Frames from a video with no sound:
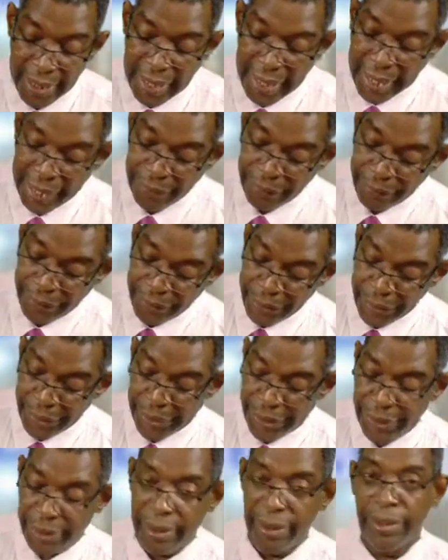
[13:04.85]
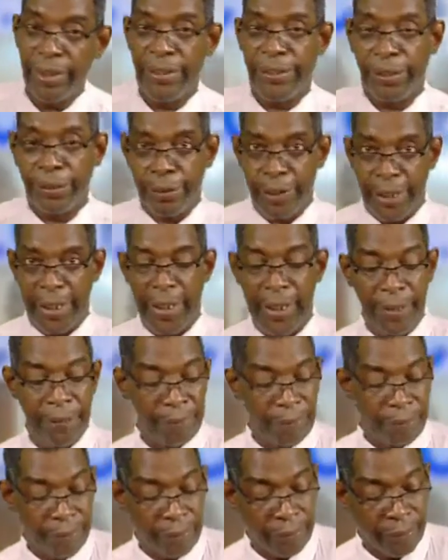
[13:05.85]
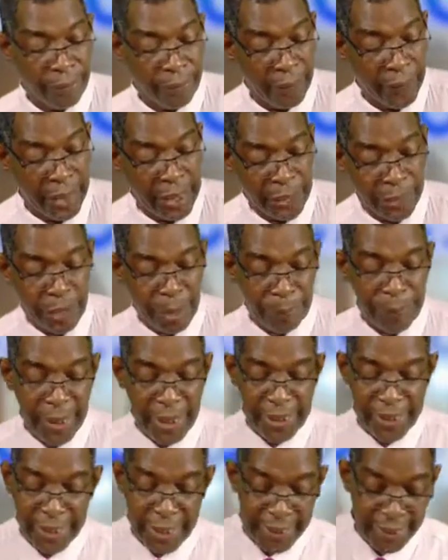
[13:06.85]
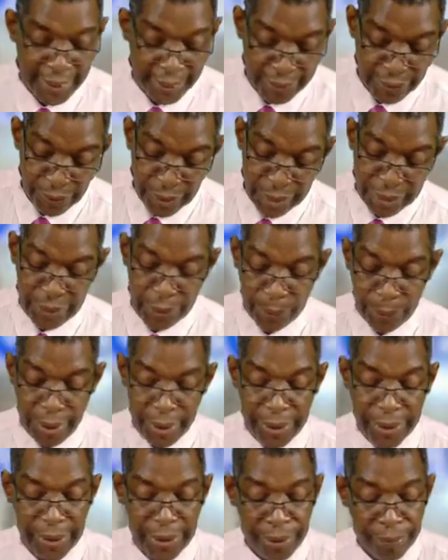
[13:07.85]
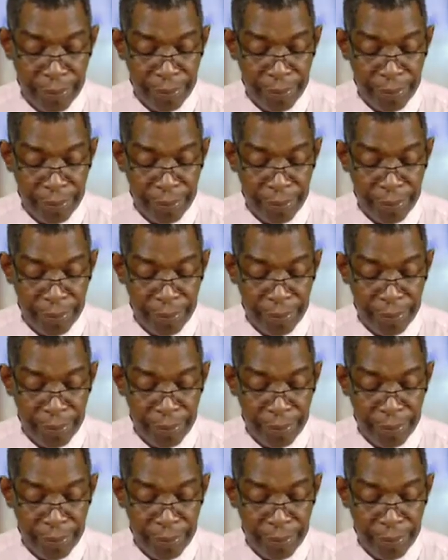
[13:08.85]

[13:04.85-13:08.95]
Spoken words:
and verse 3, the scripture says, Exodus,